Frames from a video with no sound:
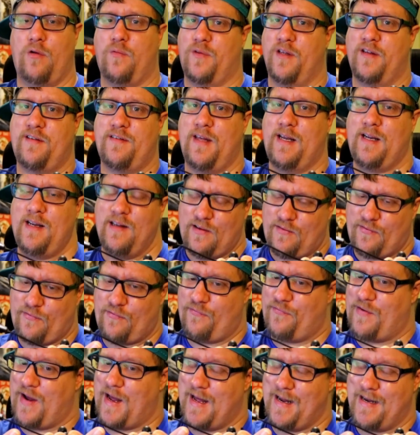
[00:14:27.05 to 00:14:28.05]
this thing is
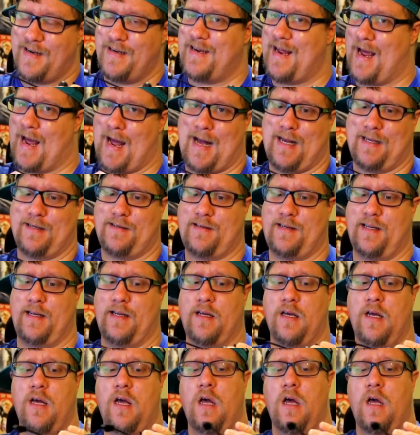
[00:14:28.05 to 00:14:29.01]
fantastic.